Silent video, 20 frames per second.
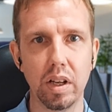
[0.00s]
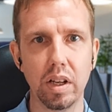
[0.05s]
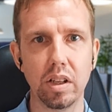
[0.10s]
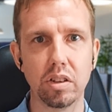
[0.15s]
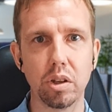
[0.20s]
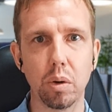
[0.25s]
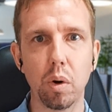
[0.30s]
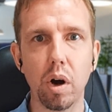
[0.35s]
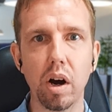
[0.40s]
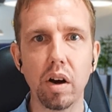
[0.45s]

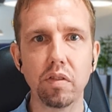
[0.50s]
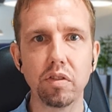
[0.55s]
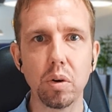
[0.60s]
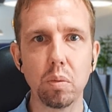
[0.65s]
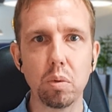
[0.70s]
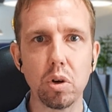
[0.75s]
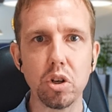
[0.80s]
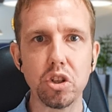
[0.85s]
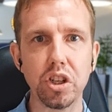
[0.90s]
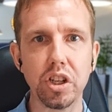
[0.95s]
So after
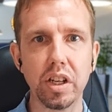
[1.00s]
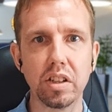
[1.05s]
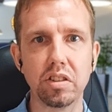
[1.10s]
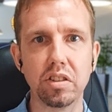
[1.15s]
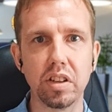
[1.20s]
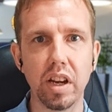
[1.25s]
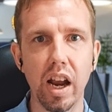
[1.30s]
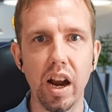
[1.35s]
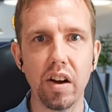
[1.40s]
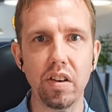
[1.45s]
watching a
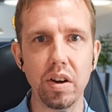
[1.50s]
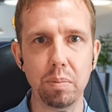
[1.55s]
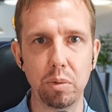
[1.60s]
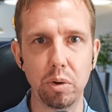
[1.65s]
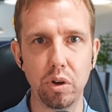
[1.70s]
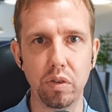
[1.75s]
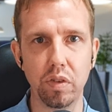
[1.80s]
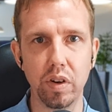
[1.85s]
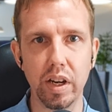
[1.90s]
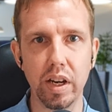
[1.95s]
scary
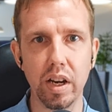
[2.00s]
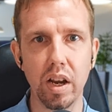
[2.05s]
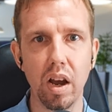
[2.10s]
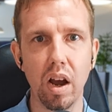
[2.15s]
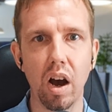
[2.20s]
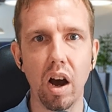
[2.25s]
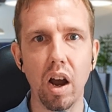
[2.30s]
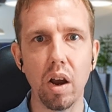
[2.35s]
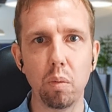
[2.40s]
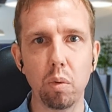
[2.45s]
movie,
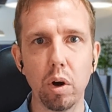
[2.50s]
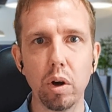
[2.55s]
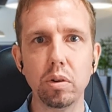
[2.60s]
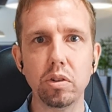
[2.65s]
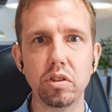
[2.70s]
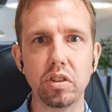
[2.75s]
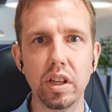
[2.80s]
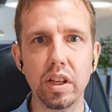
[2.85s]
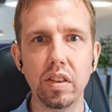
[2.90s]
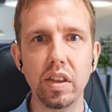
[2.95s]
I won't
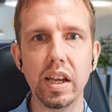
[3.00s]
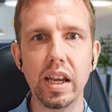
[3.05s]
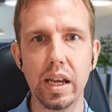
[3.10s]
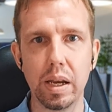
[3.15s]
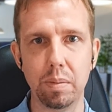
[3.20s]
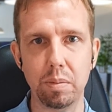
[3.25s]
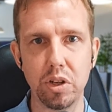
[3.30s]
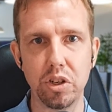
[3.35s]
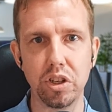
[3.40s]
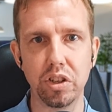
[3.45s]
see the
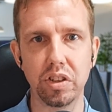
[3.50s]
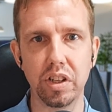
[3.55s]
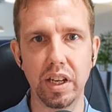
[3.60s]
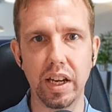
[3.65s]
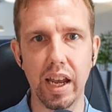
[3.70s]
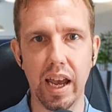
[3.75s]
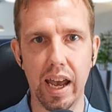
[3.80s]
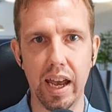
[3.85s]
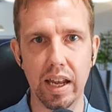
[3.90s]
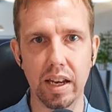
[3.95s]
images
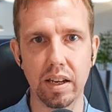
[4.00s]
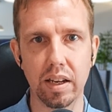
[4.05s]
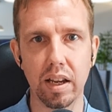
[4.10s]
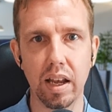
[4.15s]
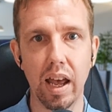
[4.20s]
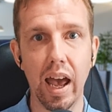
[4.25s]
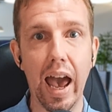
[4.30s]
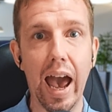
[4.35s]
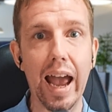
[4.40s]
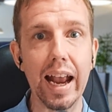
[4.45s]
again
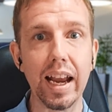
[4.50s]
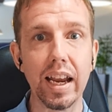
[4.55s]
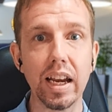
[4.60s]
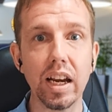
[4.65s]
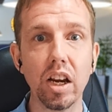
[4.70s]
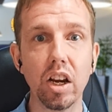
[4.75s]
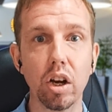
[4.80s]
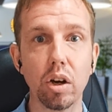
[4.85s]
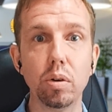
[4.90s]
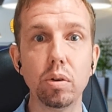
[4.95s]
and can
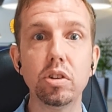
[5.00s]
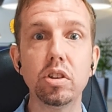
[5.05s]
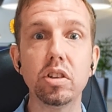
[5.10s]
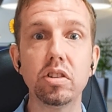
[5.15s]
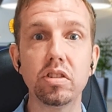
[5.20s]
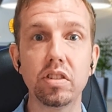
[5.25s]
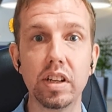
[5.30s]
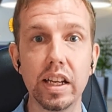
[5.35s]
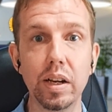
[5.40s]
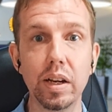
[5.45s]
go to
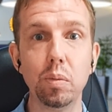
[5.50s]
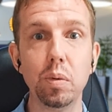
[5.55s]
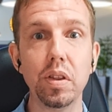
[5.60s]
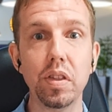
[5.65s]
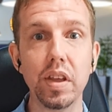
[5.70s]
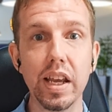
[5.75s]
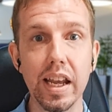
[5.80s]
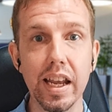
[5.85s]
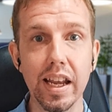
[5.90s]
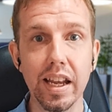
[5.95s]
sleep with
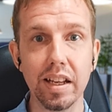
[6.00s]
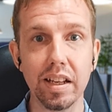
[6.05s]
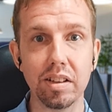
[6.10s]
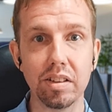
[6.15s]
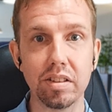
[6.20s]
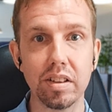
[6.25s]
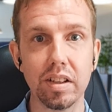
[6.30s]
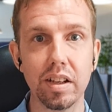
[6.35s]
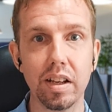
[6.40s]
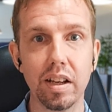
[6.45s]

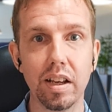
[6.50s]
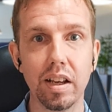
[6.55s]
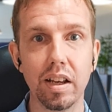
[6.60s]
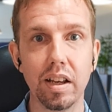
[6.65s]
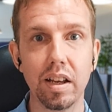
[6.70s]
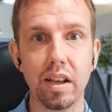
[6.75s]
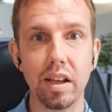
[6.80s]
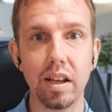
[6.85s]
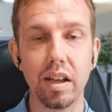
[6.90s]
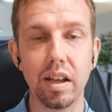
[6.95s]
ease.
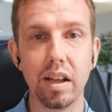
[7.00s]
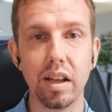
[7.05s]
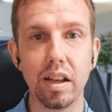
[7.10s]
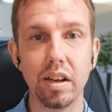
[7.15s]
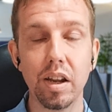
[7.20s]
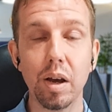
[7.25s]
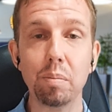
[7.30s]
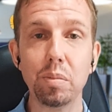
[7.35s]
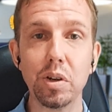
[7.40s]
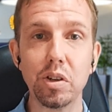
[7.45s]

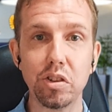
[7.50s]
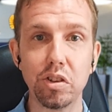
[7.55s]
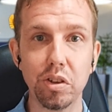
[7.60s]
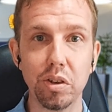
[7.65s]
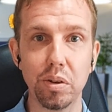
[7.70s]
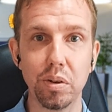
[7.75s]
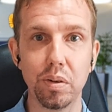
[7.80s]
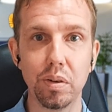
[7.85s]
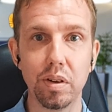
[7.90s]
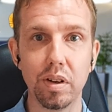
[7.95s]
Number
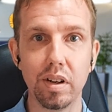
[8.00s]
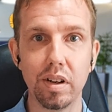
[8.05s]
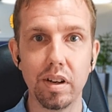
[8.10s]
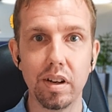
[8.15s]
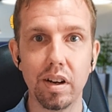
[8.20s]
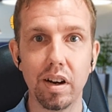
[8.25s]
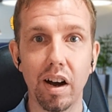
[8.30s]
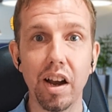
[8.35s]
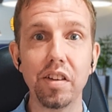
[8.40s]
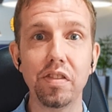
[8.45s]
two,
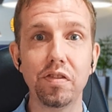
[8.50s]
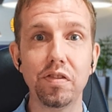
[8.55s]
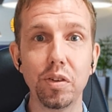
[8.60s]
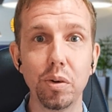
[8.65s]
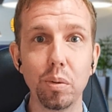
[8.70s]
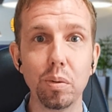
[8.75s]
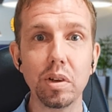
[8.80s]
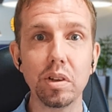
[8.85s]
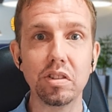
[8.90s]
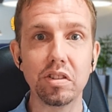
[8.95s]
I
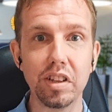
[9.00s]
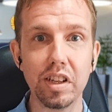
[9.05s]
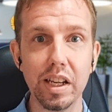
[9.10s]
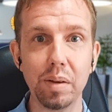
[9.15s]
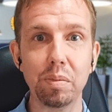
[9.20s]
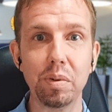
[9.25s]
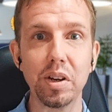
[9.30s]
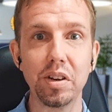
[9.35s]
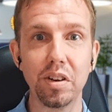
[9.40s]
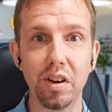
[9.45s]
fall asleep
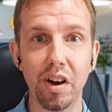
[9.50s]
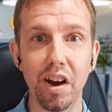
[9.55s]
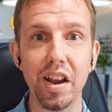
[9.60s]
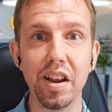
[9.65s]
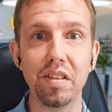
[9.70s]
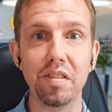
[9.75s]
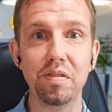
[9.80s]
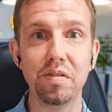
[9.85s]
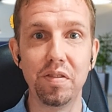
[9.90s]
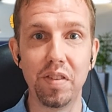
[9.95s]
at night
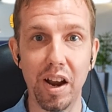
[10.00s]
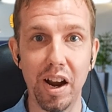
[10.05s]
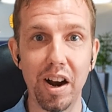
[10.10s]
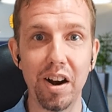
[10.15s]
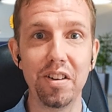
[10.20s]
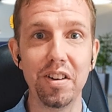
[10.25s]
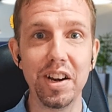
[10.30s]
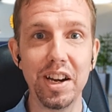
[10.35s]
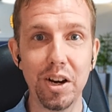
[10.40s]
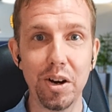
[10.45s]

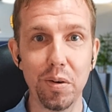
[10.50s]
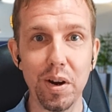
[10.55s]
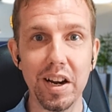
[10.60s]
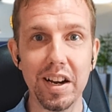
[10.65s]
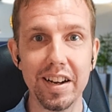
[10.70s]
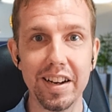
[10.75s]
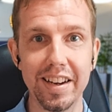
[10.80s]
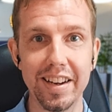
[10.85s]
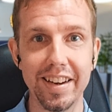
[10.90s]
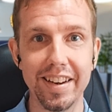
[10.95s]
very
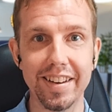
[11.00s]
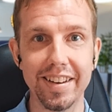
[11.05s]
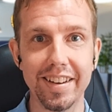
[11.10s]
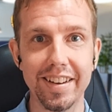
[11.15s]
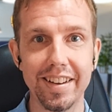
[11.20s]
quickly.